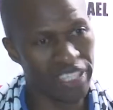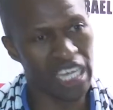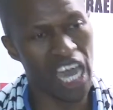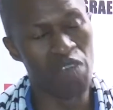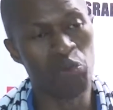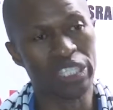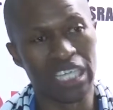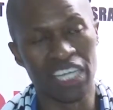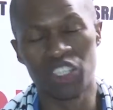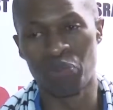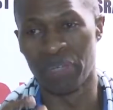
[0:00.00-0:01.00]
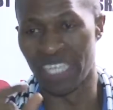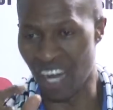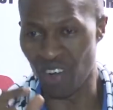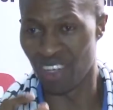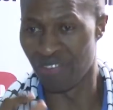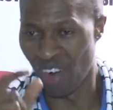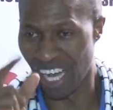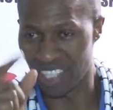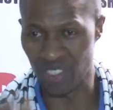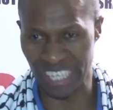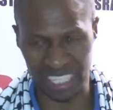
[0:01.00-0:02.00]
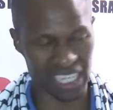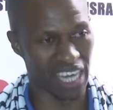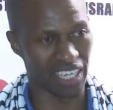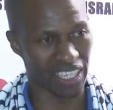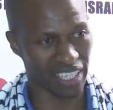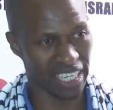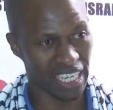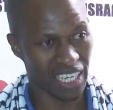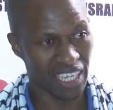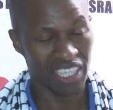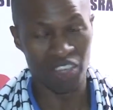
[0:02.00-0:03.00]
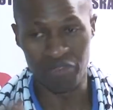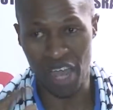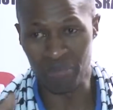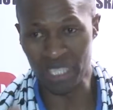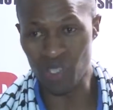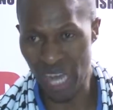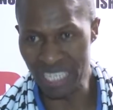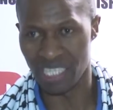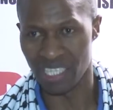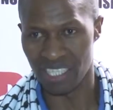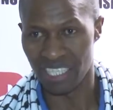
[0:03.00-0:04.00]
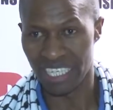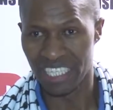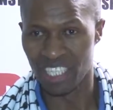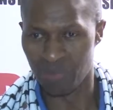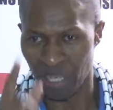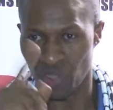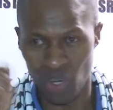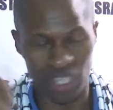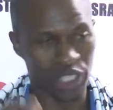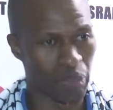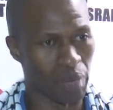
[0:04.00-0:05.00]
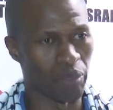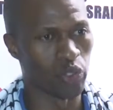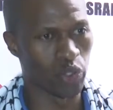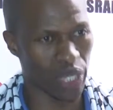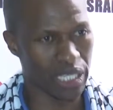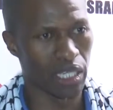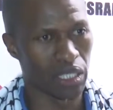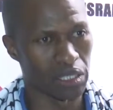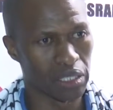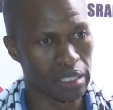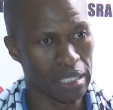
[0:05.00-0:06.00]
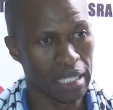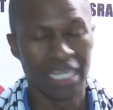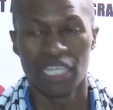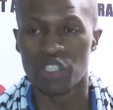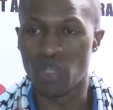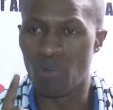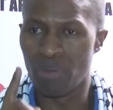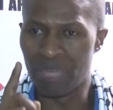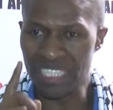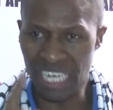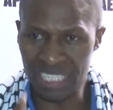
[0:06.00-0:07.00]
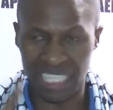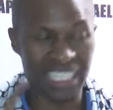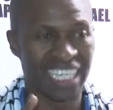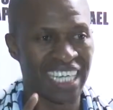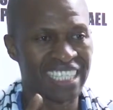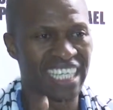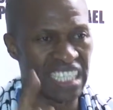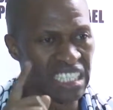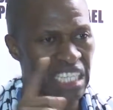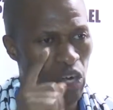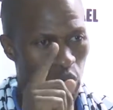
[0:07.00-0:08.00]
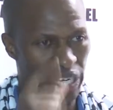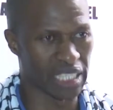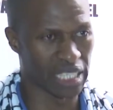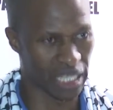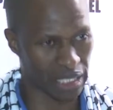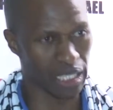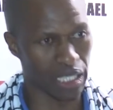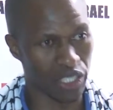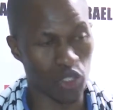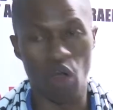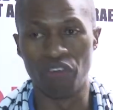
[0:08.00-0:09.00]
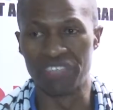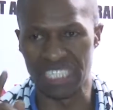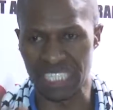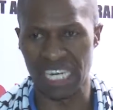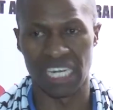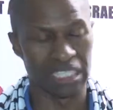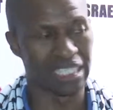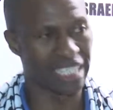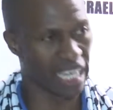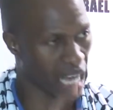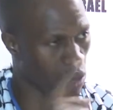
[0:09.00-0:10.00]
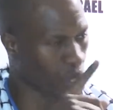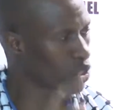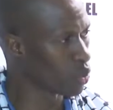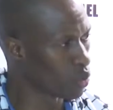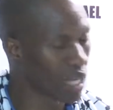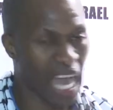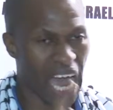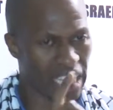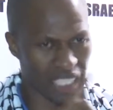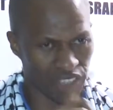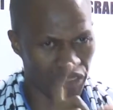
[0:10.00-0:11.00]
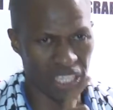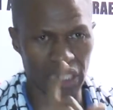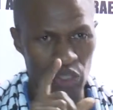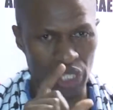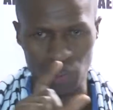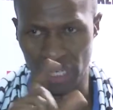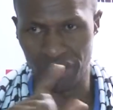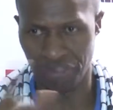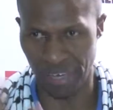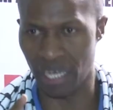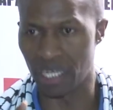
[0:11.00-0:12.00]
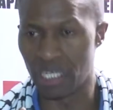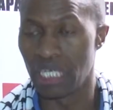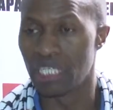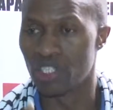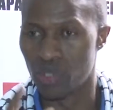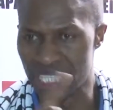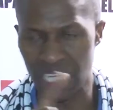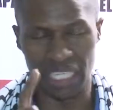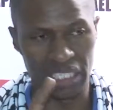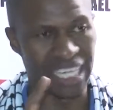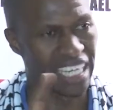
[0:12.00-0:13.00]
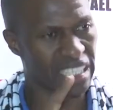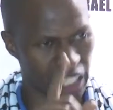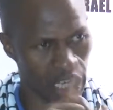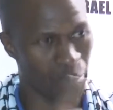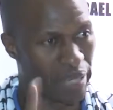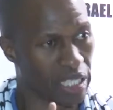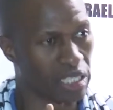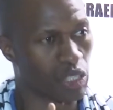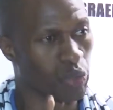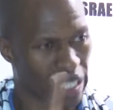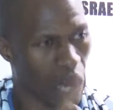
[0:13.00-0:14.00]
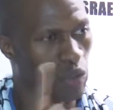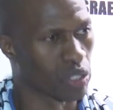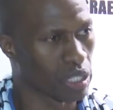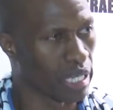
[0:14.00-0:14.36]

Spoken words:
the time we tend to be narrowly focused on that country. If I'm a Swazi, it must always be about Swaziland. So we must understand the interconnectedness of the struggles. And I just felt it was only fair to say that in a minute without